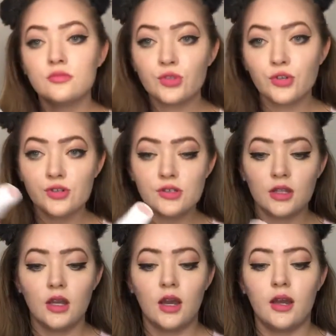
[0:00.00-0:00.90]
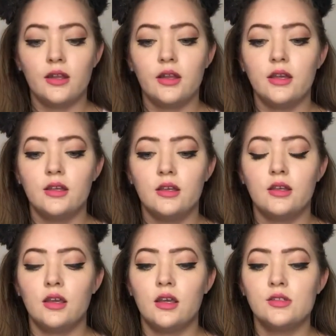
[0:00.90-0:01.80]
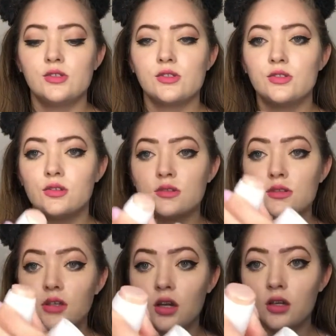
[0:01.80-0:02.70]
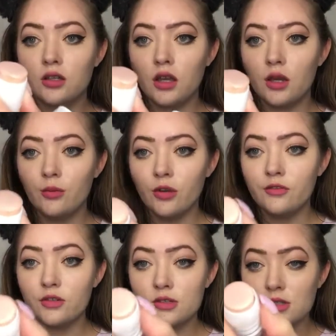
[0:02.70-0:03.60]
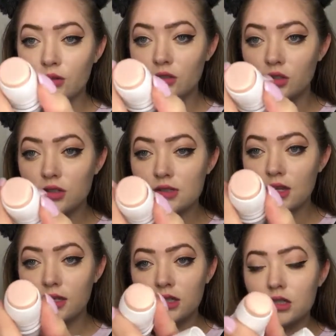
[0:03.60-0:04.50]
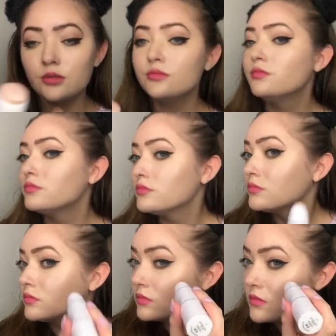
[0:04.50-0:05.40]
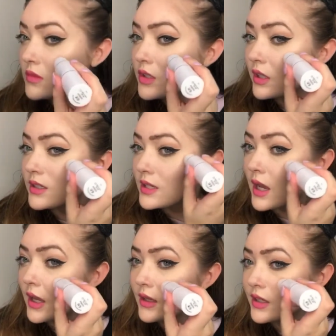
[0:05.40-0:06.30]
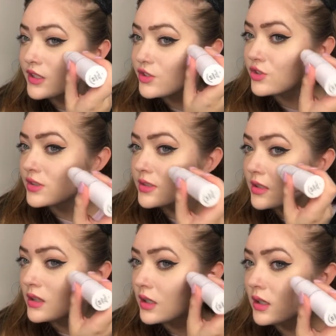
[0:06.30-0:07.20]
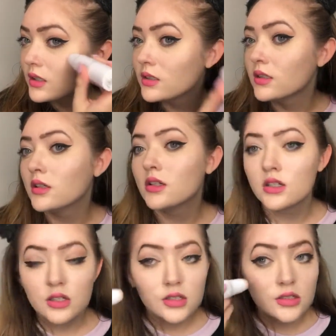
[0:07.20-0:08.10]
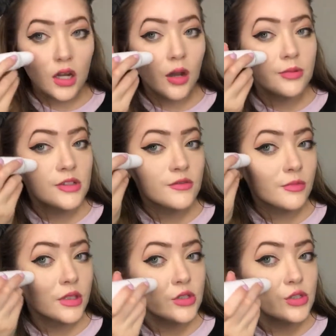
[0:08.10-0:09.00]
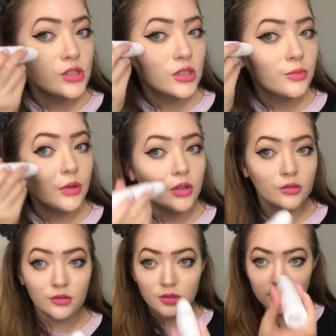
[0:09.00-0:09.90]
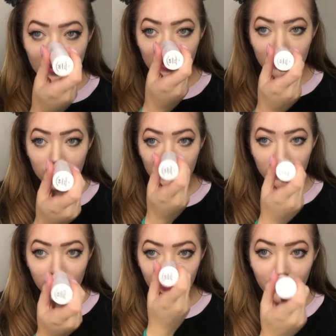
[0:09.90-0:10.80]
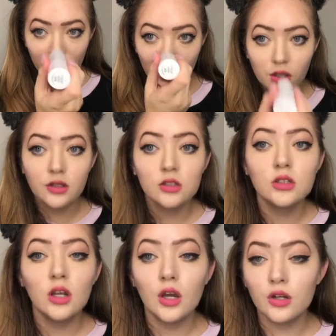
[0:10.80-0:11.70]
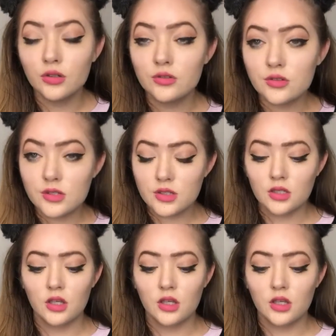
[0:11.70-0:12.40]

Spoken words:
Here's the highlight again, just so you can see on camera, if you can tell what it looks like. So I like to add this just to the tops of my cheekbones, a little bit on the nose.